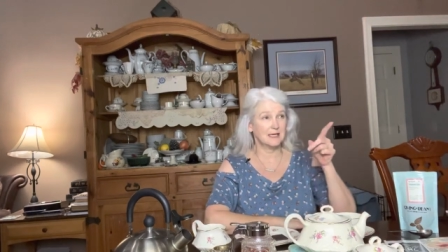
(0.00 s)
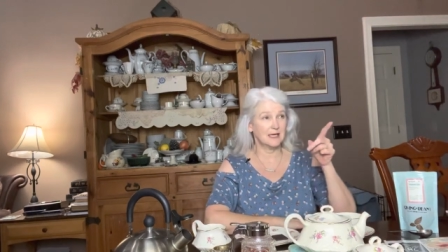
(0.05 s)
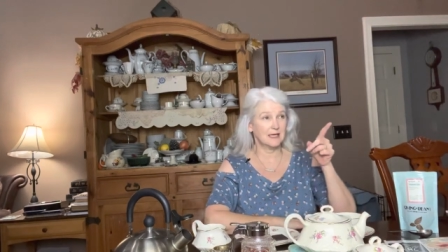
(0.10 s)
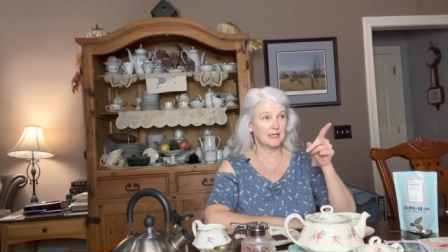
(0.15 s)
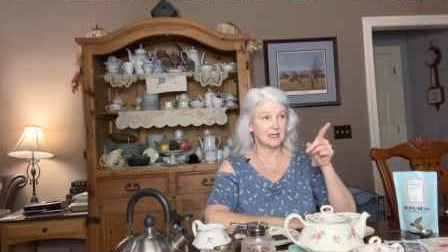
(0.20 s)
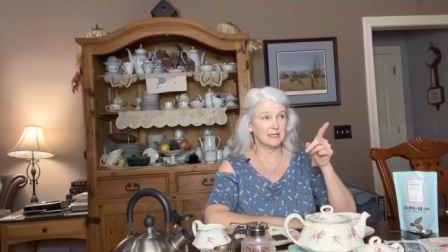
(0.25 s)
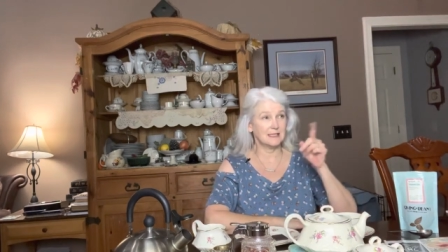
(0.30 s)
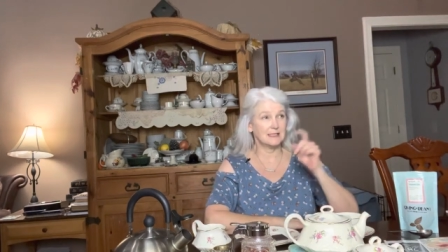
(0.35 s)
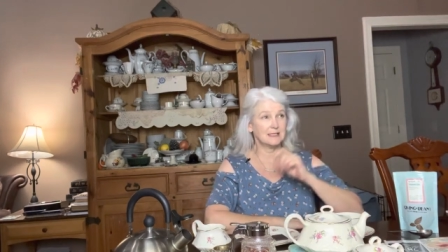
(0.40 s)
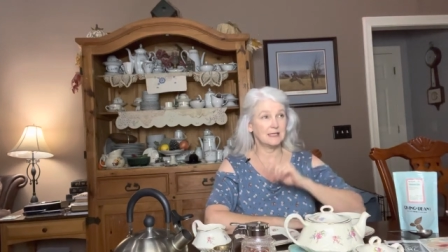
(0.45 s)
I
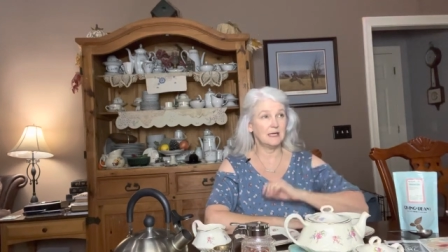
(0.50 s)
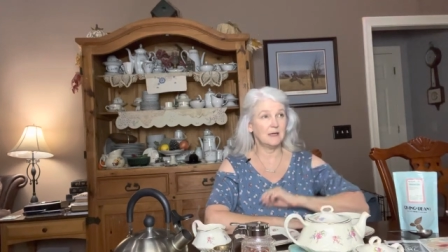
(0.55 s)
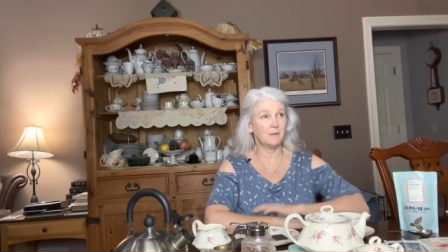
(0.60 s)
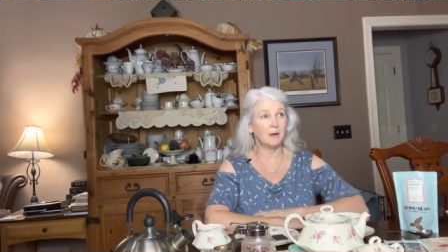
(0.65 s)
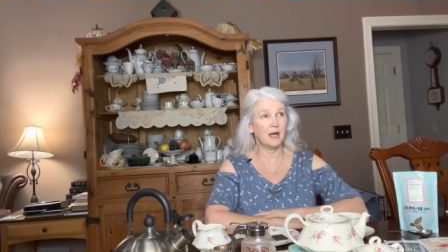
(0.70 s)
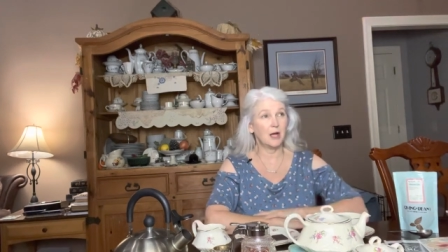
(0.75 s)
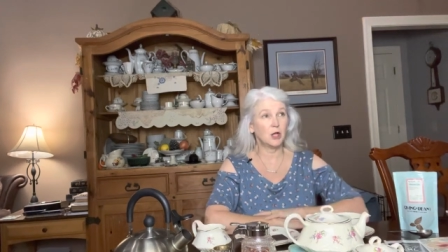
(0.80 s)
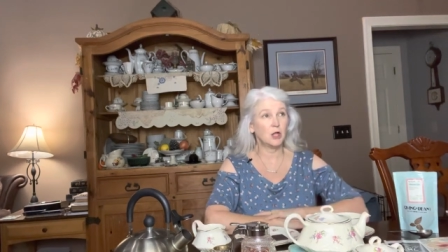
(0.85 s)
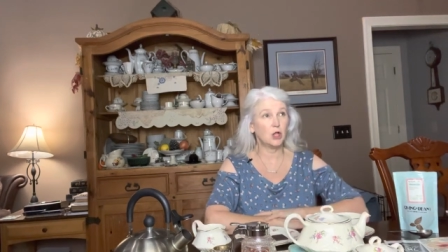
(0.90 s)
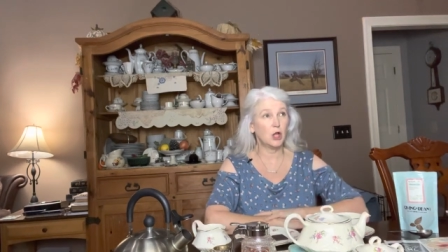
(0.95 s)
can see
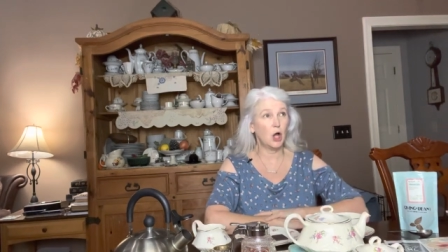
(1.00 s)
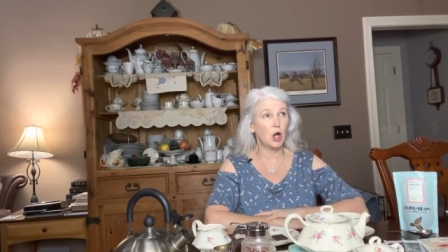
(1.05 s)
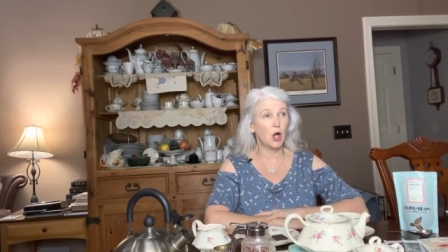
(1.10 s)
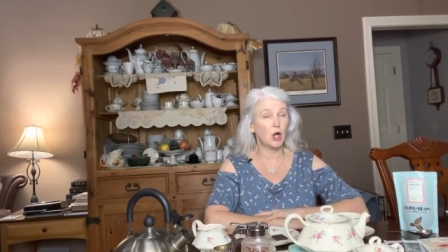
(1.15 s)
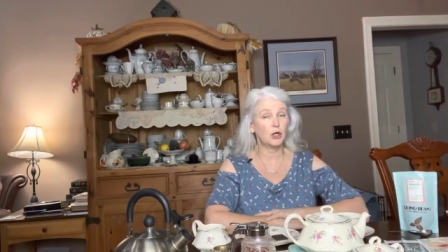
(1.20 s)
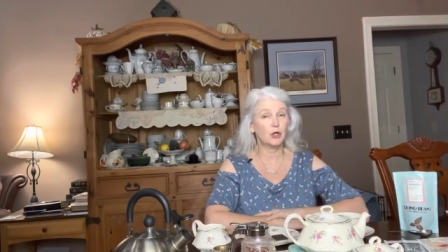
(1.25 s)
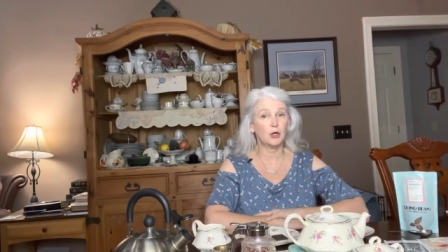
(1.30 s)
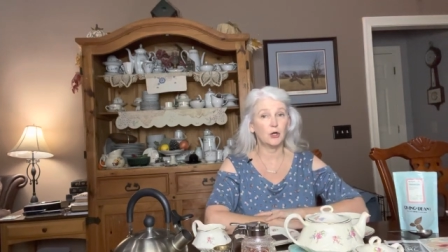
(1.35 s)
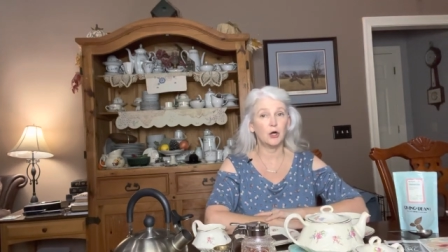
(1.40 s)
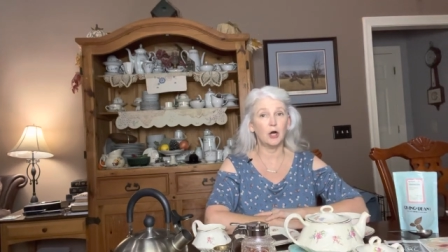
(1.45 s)
my
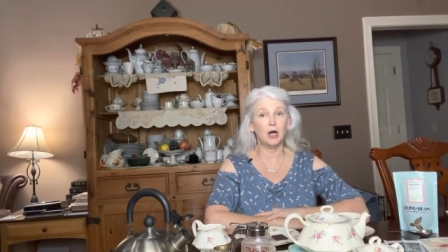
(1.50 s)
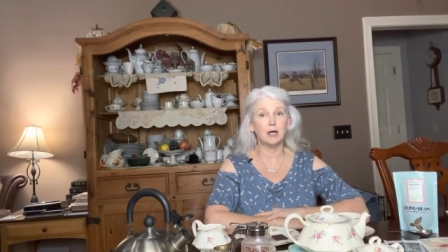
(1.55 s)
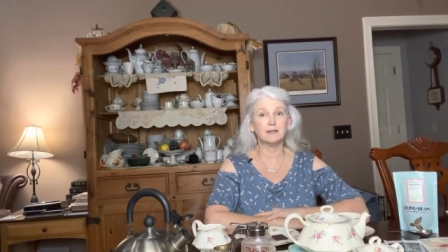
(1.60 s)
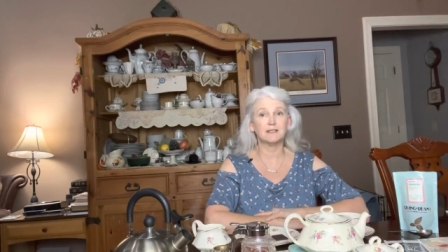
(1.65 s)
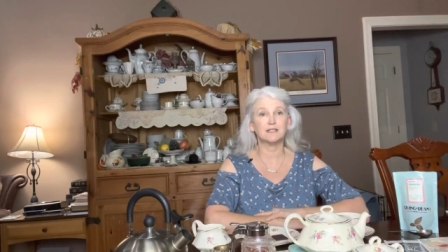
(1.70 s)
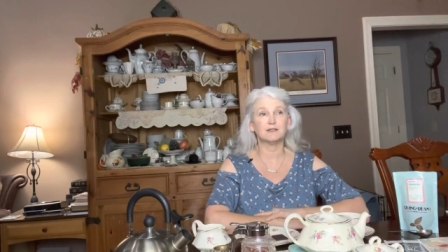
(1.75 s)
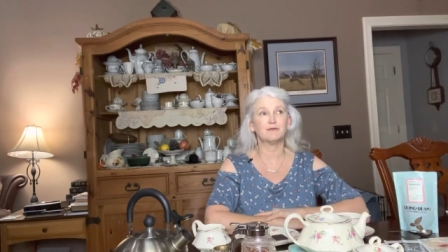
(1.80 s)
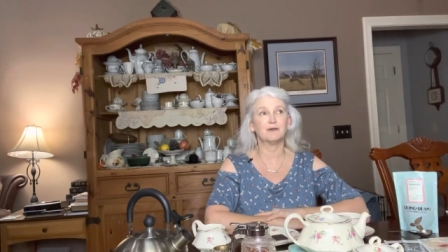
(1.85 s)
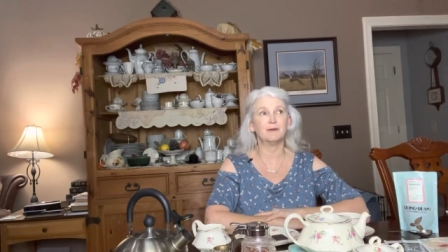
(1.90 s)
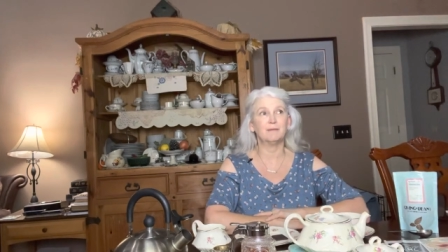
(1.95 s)
clock
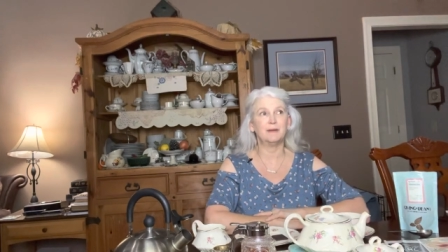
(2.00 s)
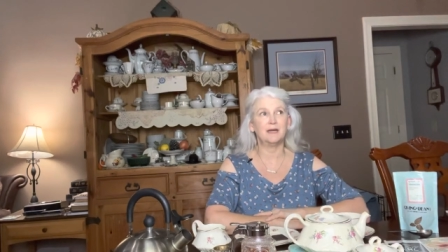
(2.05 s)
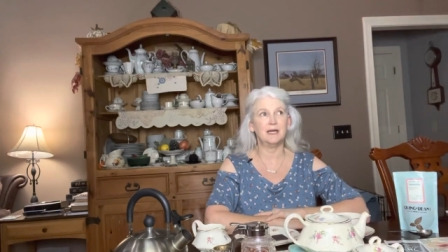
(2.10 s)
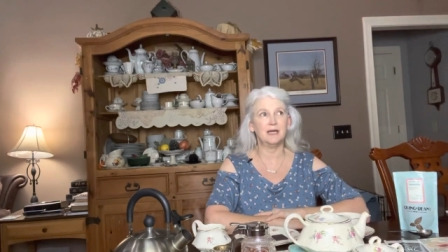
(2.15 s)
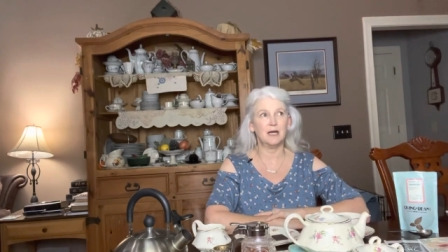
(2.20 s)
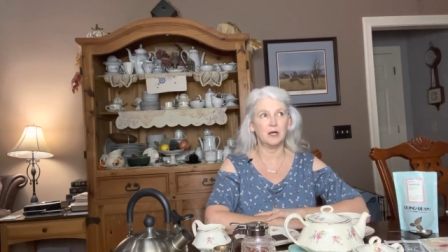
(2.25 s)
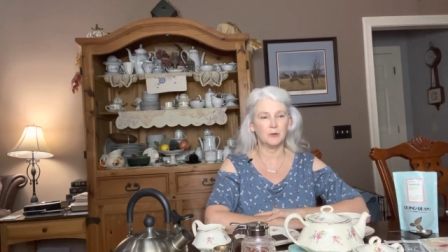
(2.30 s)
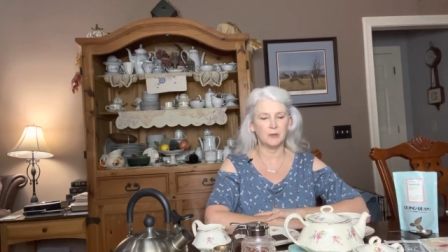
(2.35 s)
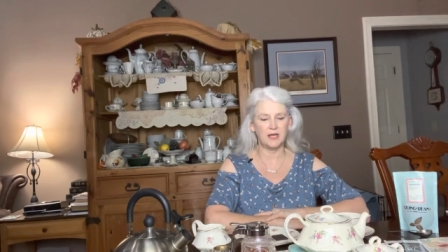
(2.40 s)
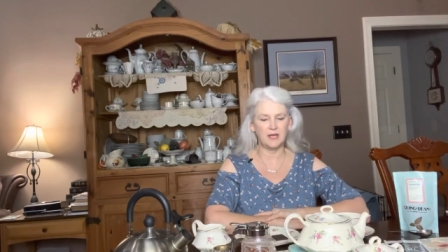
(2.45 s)
across from
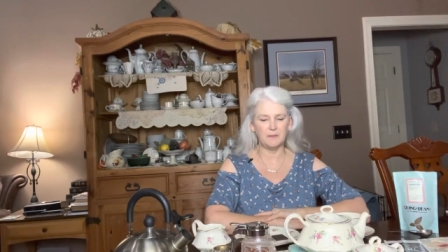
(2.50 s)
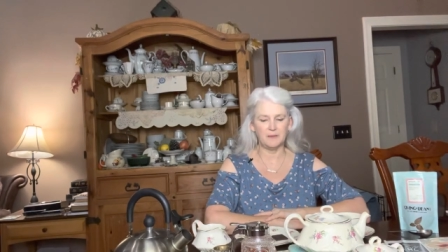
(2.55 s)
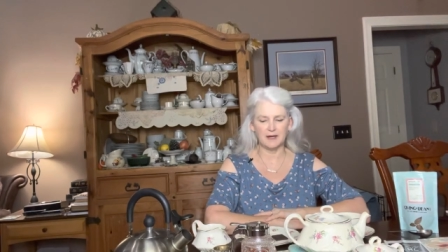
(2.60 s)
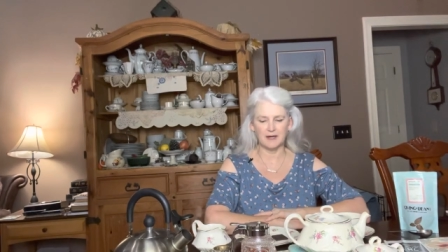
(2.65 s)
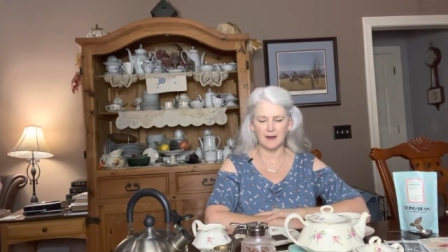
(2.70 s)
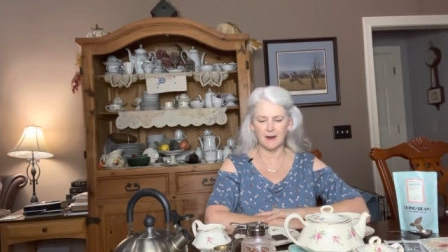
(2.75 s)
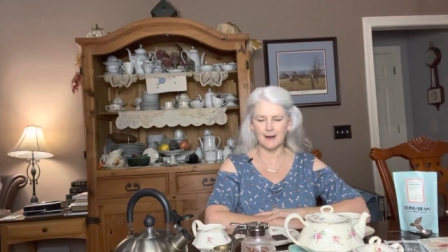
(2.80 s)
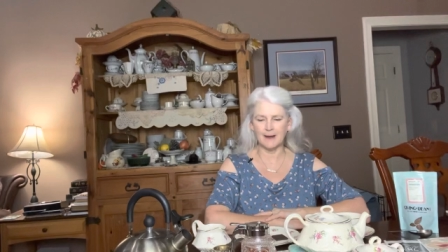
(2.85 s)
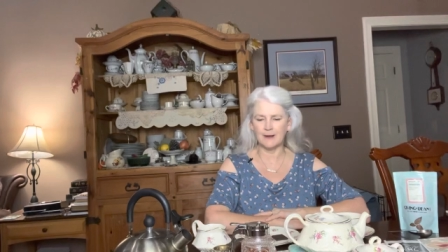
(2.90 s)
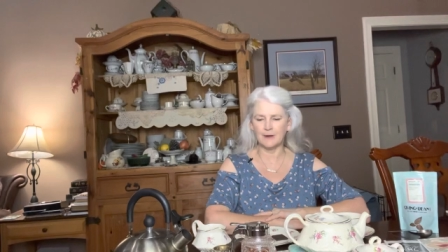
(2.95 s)
me. I'll keep an
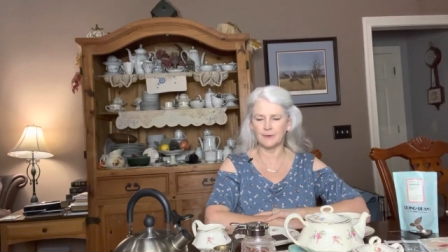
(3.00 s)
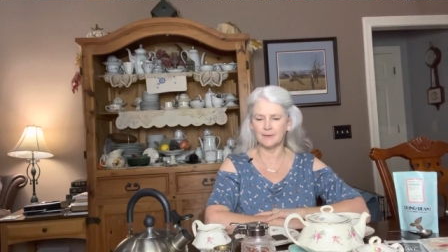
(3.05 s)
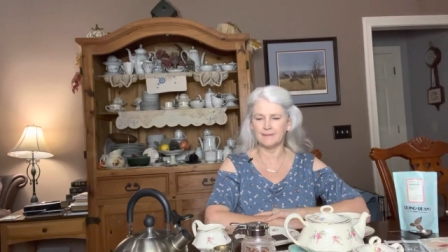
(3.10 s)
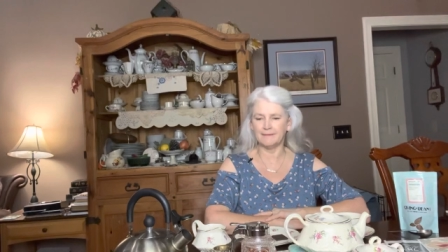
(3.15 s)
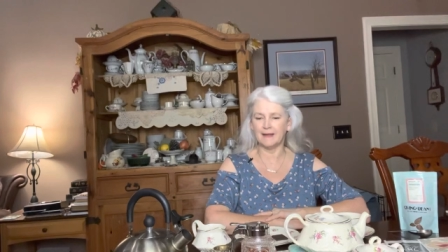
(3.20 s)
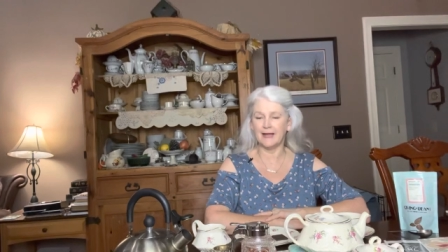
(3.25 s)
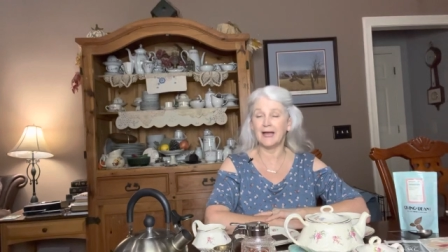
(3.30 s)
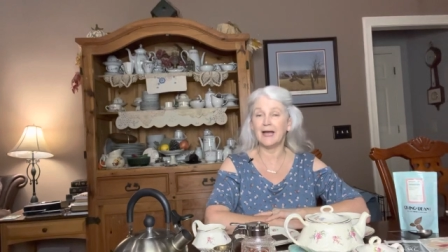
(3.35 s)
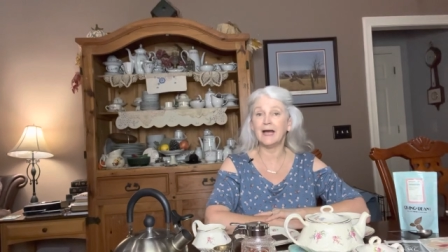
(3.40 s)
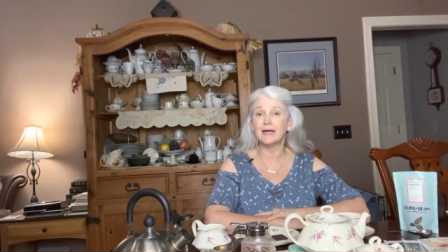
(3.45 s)
eye on
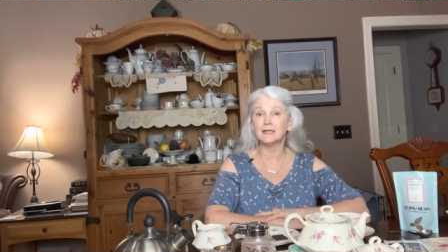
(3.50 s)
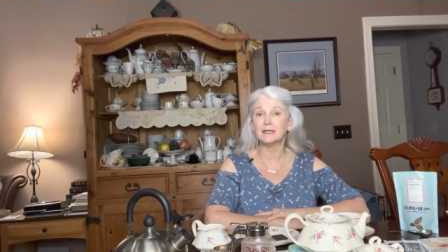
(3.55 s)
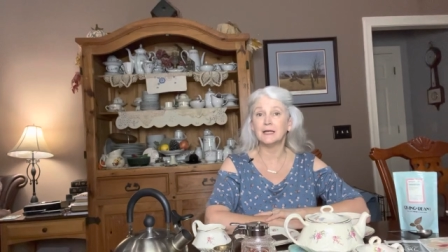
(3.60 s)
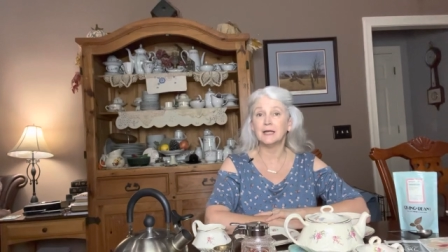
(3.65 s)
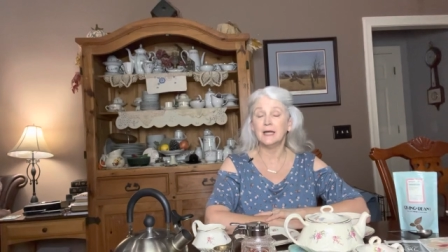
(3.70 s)
that.